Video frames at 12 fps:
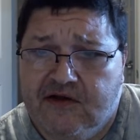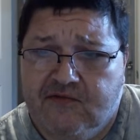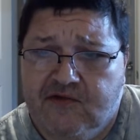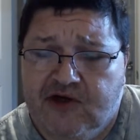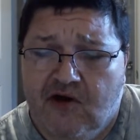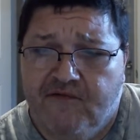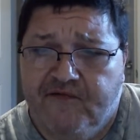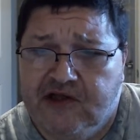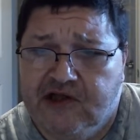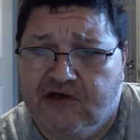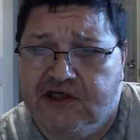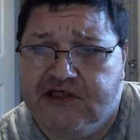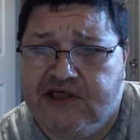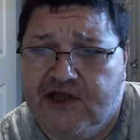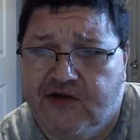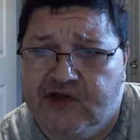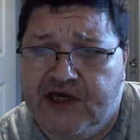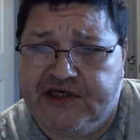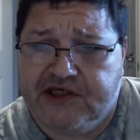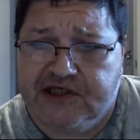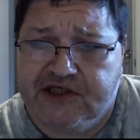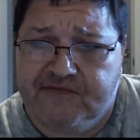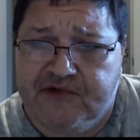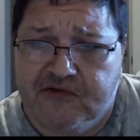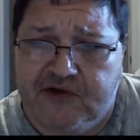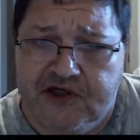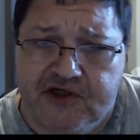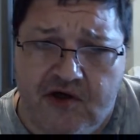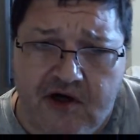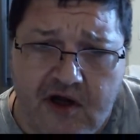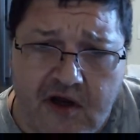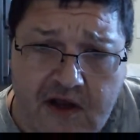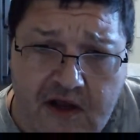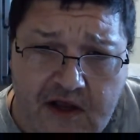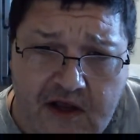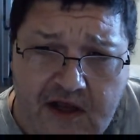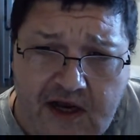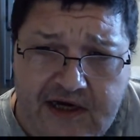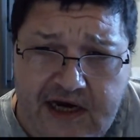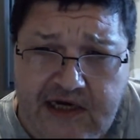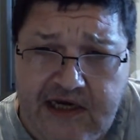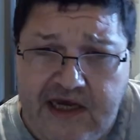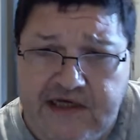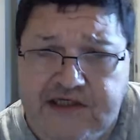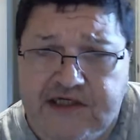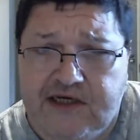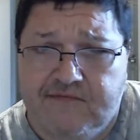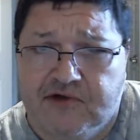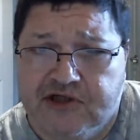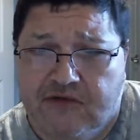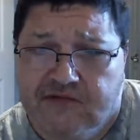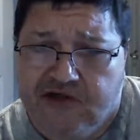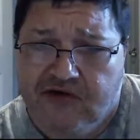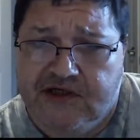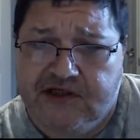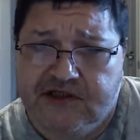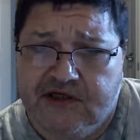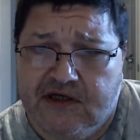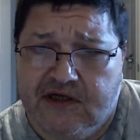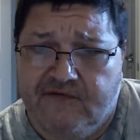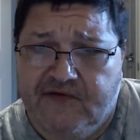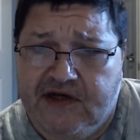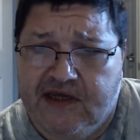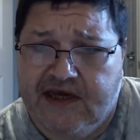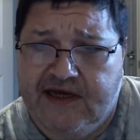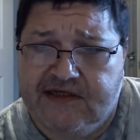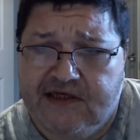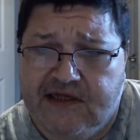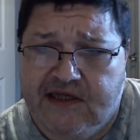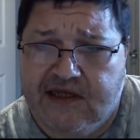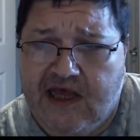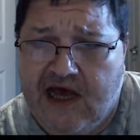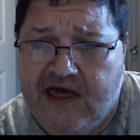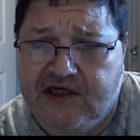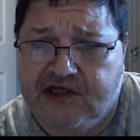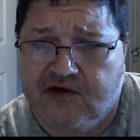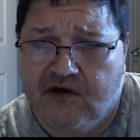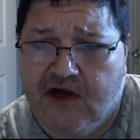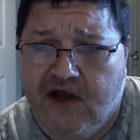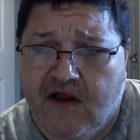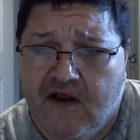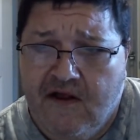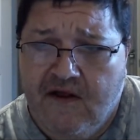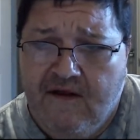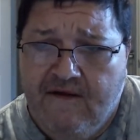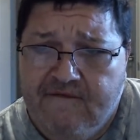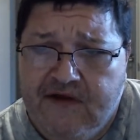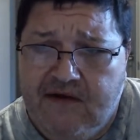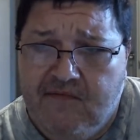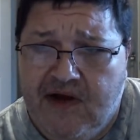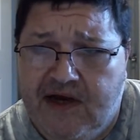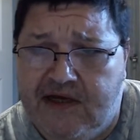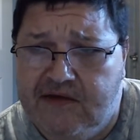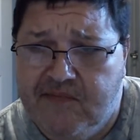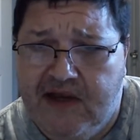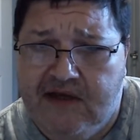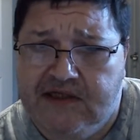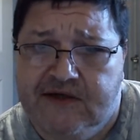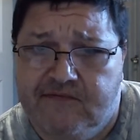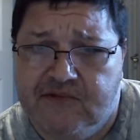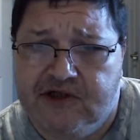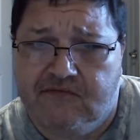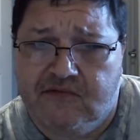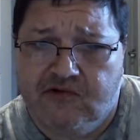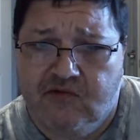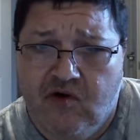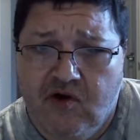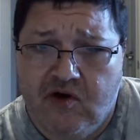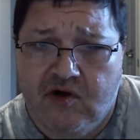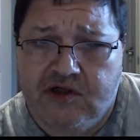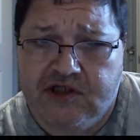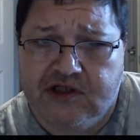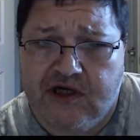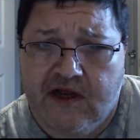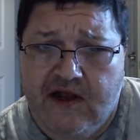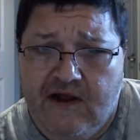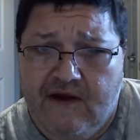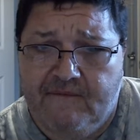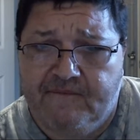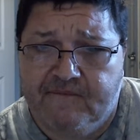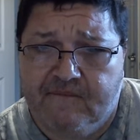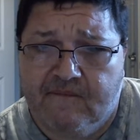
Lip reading: We don't fully understand the relationship between sugar and ADHD, but some studies have indicated that the high sugar, it might make symptoms worse. And